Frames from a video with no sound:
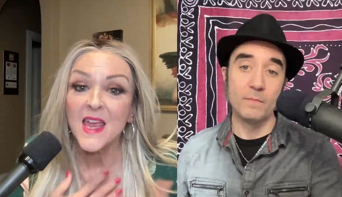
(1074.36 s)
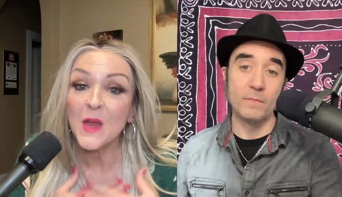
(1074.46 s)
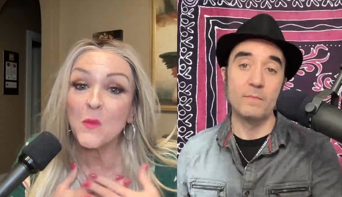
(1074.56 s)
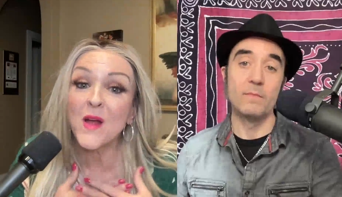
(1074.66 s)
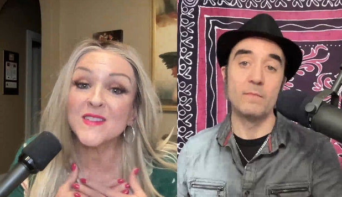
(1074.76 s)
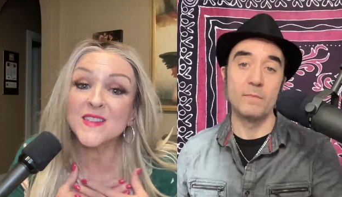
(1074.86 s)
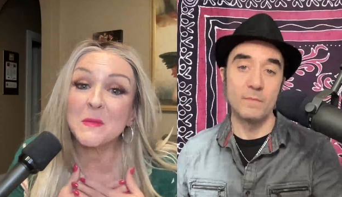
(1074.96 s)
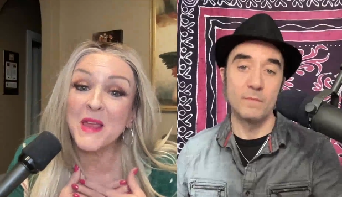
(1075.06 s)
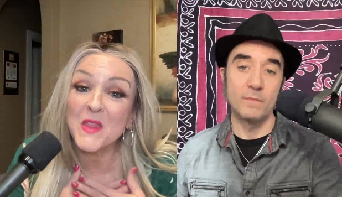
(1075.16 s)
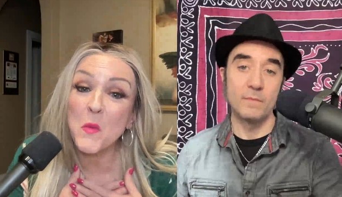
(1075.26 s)
Speaker 1: He wants
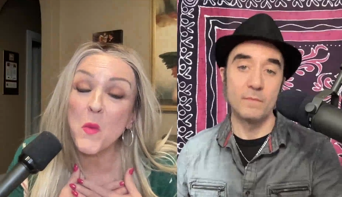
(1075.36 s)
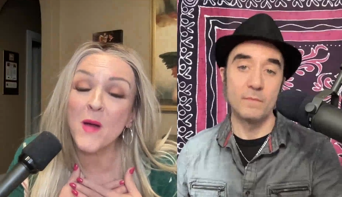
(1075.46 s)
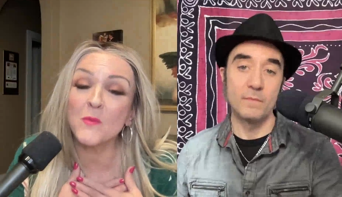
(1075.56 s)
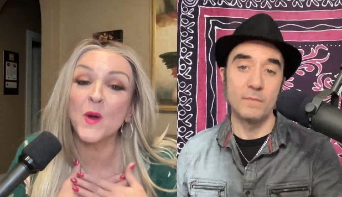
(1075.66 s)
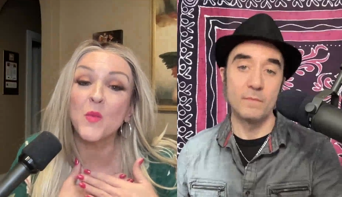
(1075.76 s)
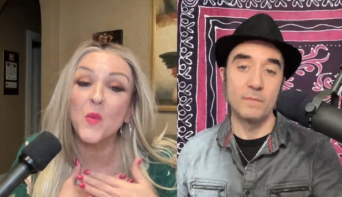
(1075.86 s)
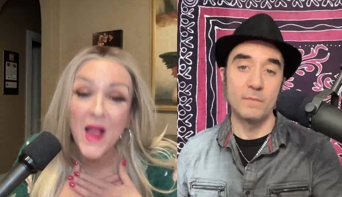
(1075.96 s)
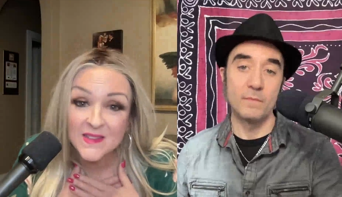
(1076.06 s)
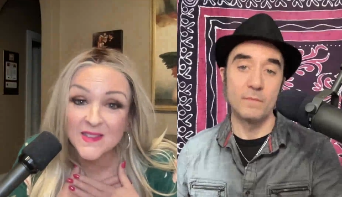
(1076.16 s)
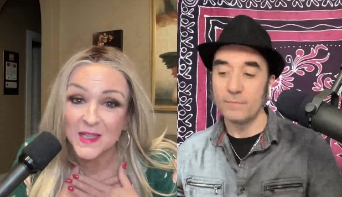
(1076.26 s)
to be the one we
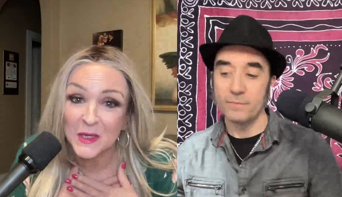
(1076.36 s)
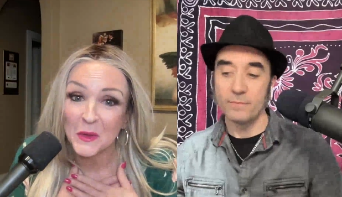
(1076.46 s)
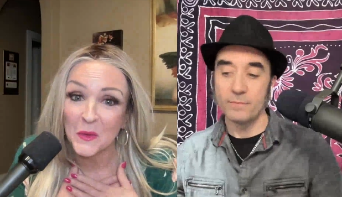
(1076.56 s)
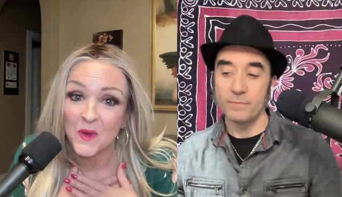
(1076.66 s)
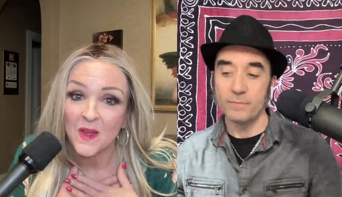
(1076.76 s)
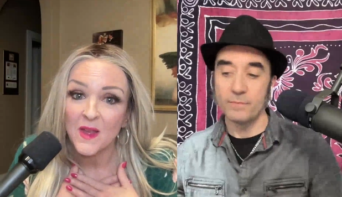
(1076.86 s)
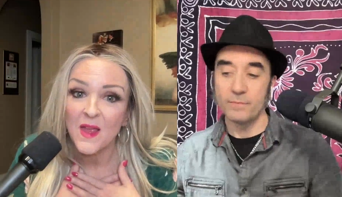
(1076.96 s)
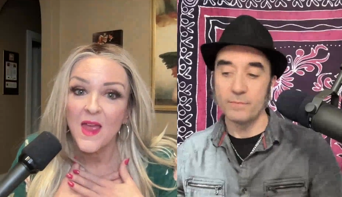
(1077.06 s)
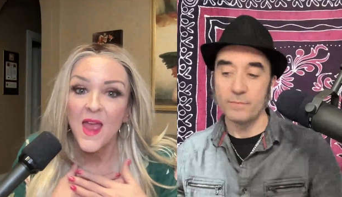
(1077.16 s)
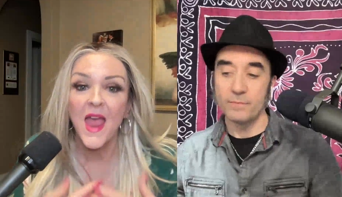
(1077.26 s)
run to.
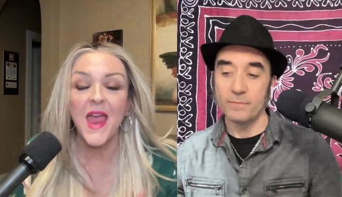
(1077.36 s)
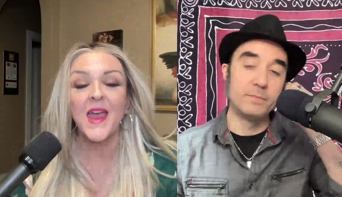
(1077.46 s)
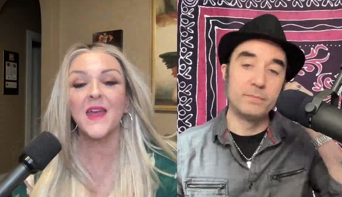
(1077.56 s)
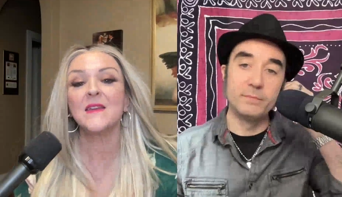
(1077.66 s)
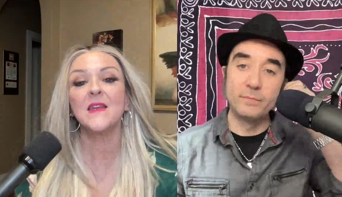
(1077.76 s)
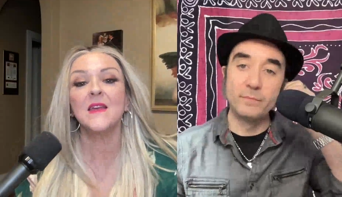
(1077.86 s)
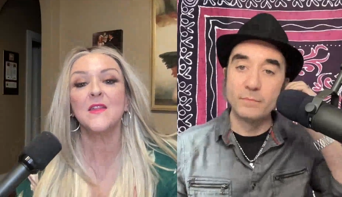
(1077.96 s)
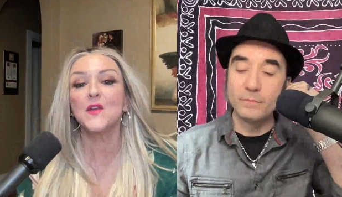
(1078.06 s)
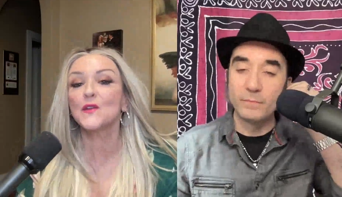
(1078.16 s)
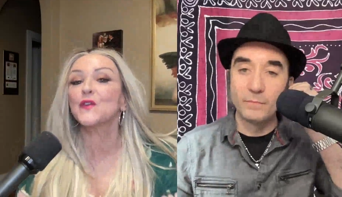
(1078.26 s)
And
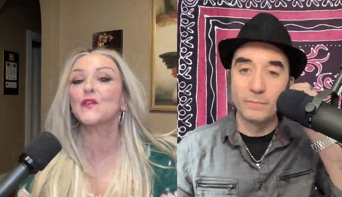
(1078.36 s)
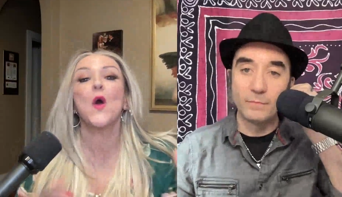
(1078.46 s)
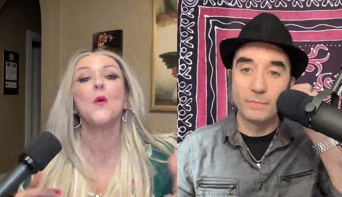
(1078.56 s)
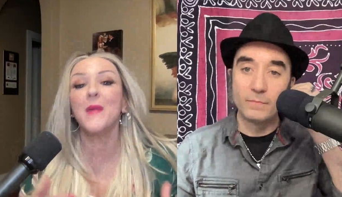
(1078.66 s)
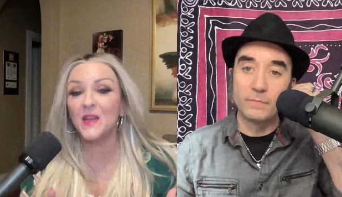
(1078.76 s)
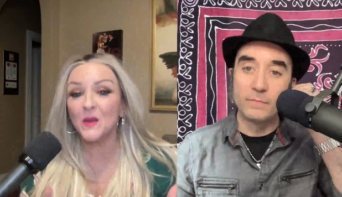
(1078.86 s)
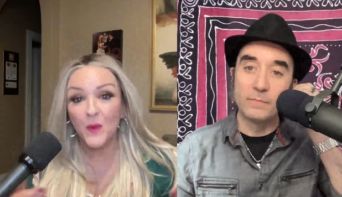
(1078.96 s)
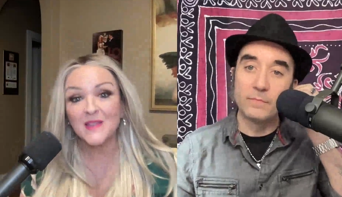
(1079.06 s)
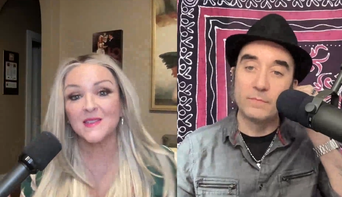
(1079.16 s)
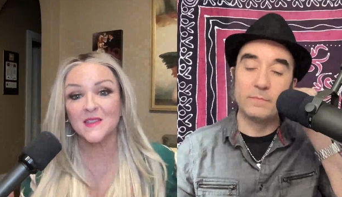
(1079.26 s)
there's so many
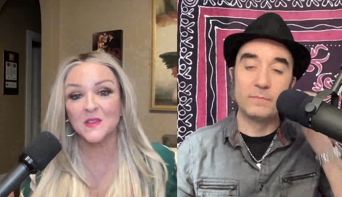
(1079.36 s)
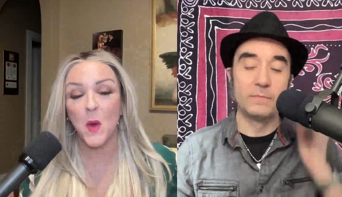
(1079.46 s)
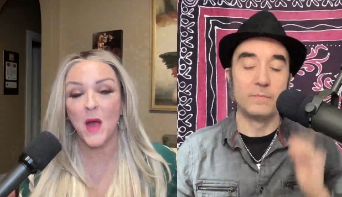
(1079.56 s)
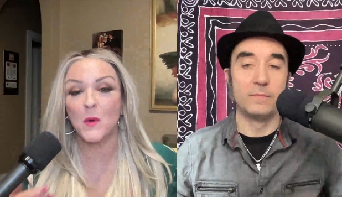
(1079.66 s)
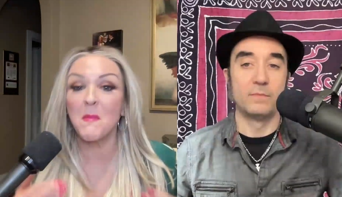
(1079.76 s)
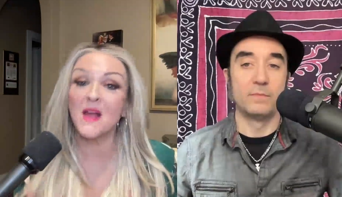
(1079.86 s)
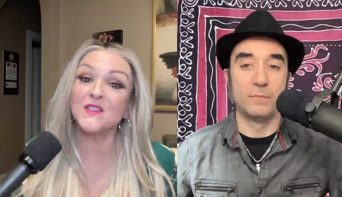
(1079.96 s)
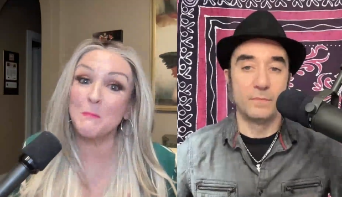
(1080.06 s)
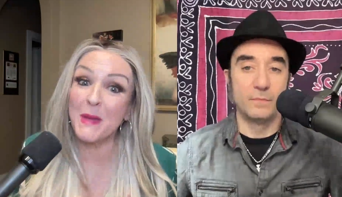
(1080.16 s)
reasons why we're much